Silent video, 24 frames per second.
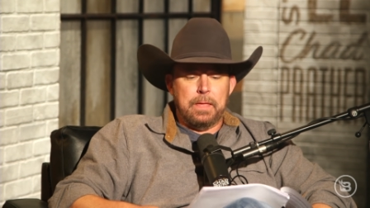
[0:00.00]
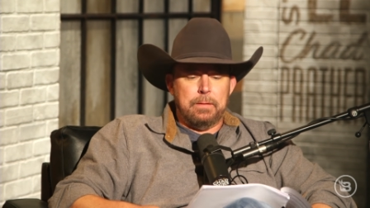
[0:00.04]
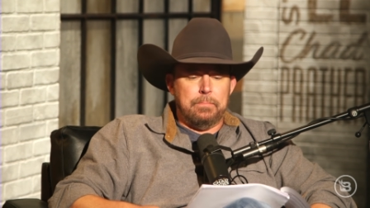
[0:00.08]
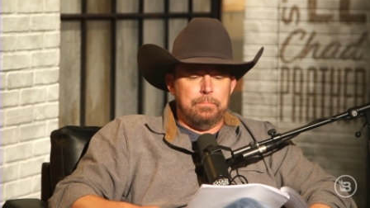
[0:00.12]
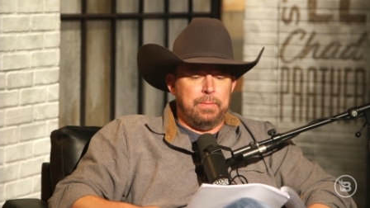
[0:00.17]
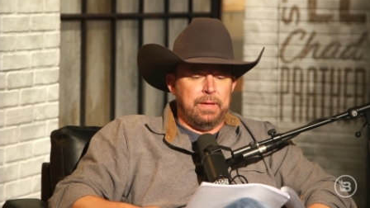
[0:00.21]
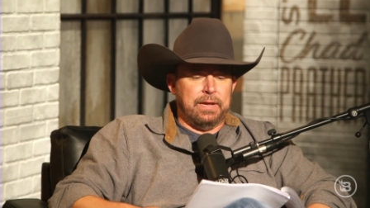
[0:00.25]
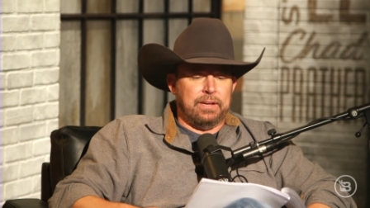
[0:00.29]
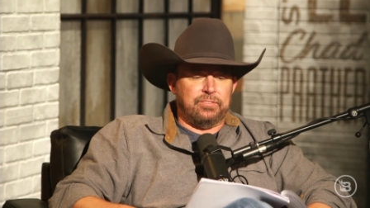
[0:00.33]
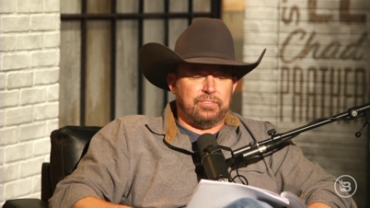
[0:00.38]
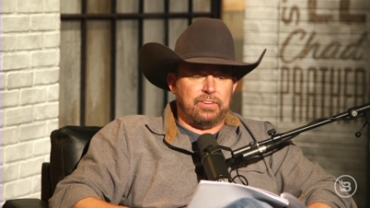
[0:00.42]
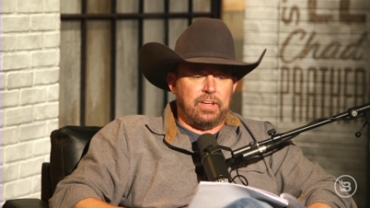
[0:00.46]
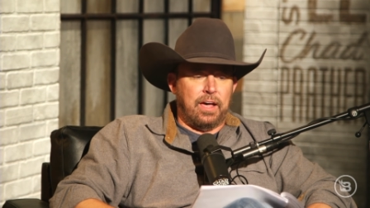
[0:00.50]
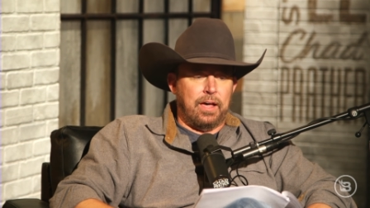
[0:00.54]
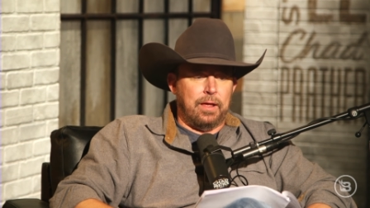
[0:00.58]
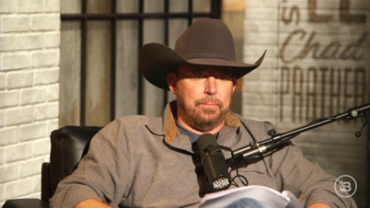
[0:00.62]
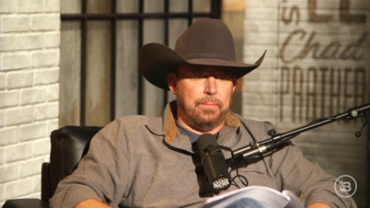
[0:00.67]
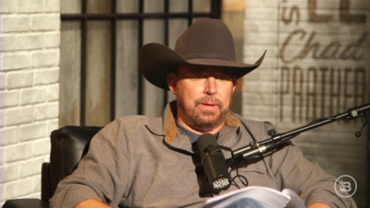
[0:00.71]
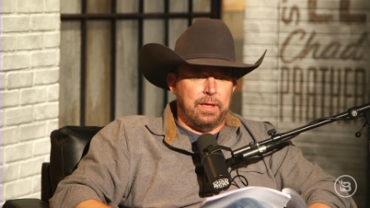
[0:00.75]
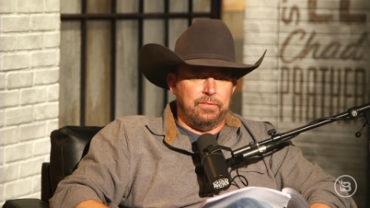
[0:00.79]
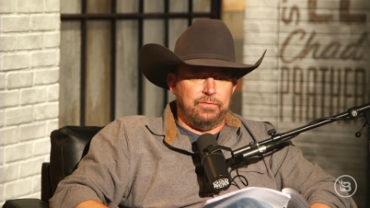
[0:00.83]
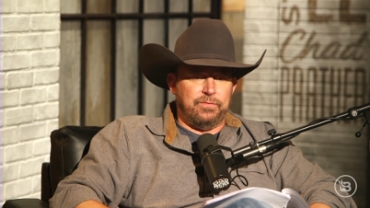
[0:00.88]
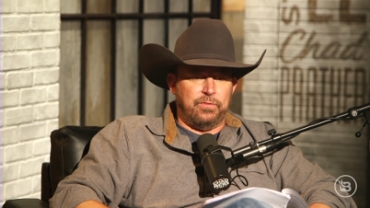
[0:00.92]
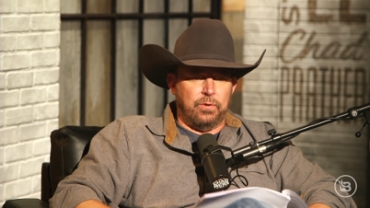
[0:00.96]
biggest con
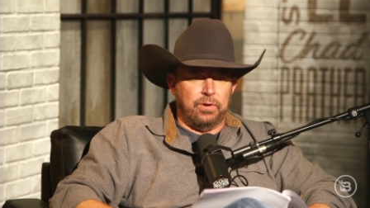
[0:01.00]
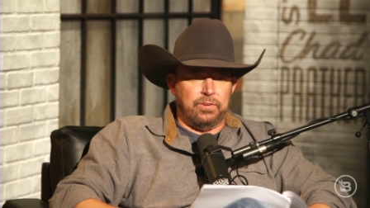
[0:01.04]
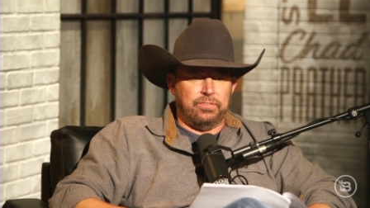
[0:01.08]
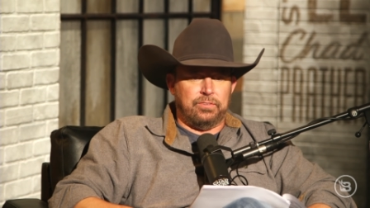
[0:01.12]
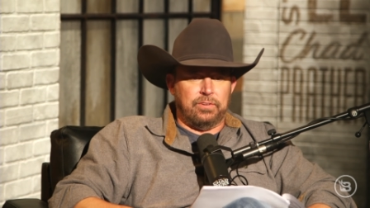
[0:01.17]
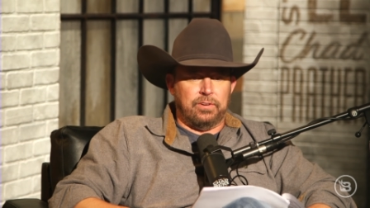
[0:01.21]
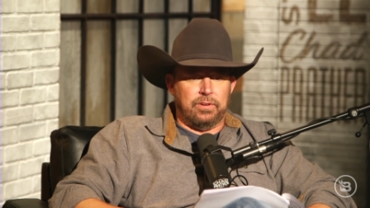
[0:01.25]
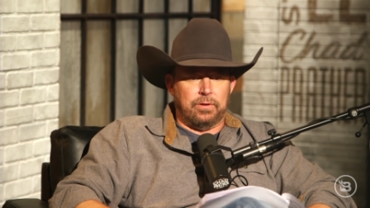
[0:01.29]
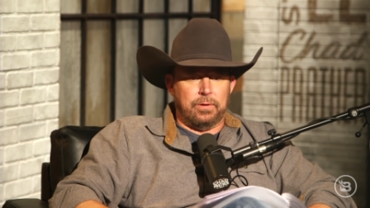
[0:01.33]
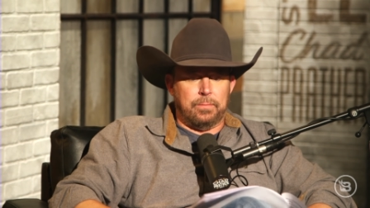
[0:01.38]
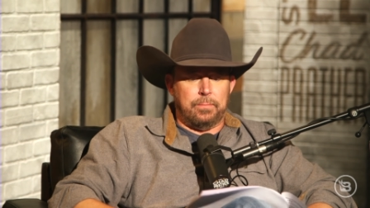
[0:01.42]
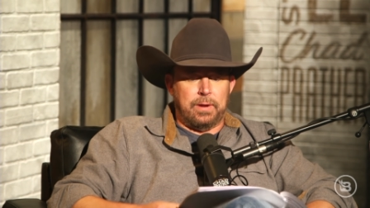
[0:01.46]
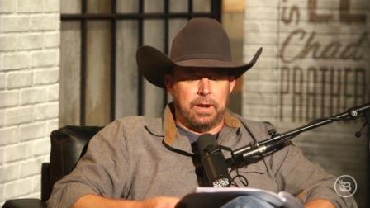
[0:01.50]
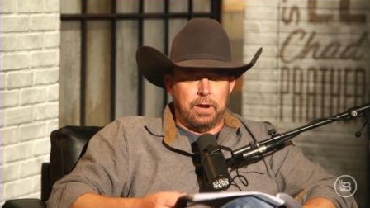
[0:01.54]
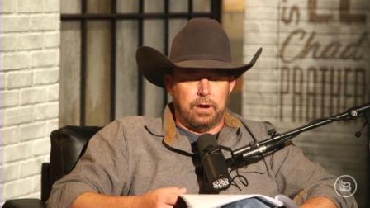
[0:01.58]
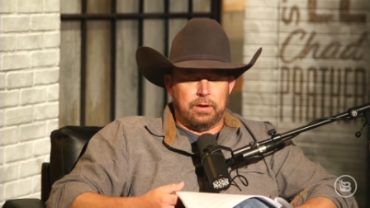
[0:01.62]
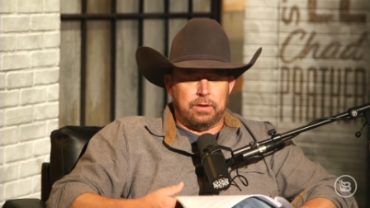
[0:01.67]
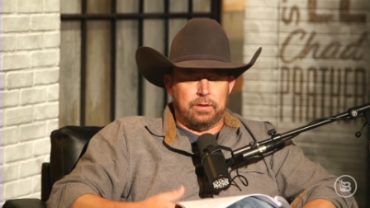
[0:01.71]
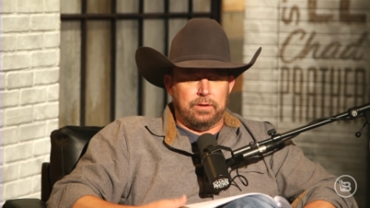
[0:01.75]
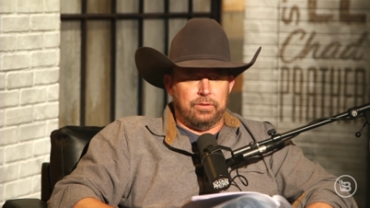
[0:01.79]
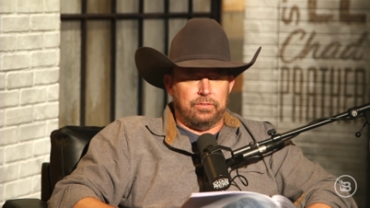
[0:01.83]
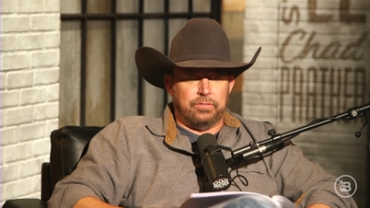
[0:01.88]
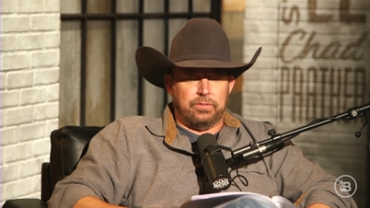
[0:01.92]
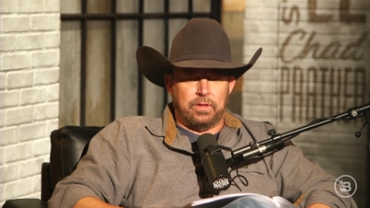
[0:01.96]
man foisted on
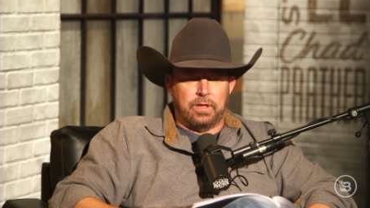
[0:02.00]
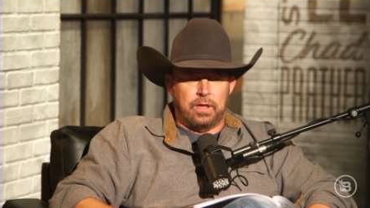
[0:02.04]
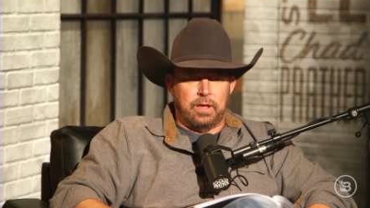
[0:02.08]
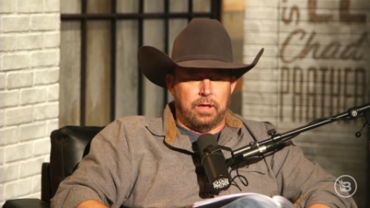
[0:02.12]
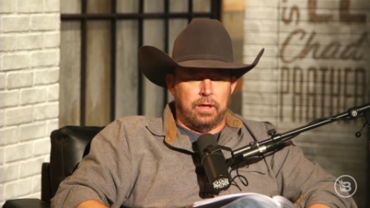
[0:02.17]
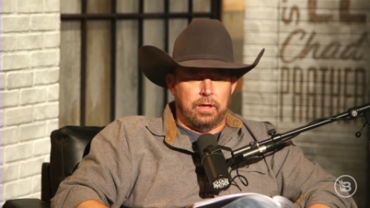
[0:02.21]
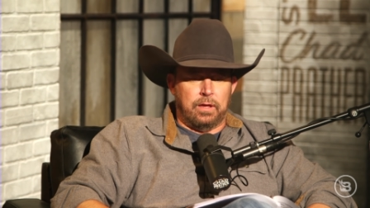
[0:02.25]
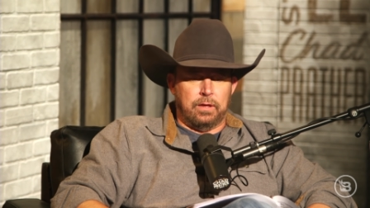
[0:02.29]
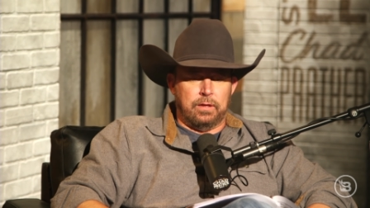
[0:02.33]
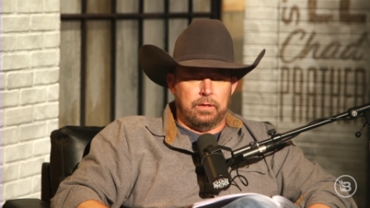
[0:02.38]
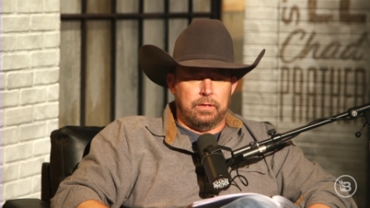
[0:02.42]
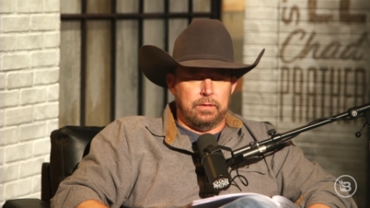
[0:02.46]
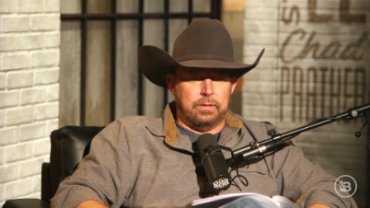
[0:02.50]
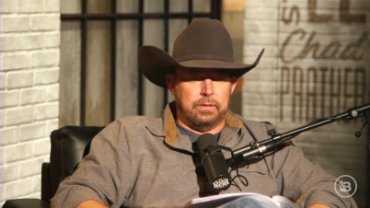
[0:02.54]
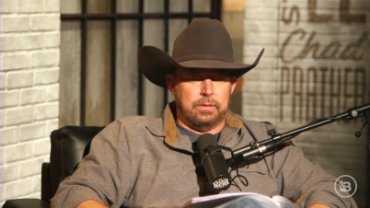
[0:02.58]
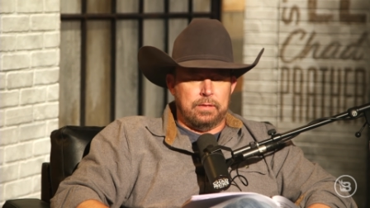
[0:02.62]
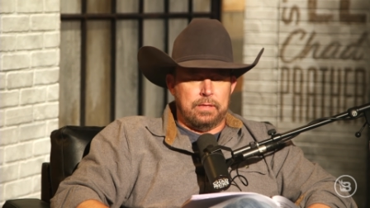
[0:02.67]
Americans, uh,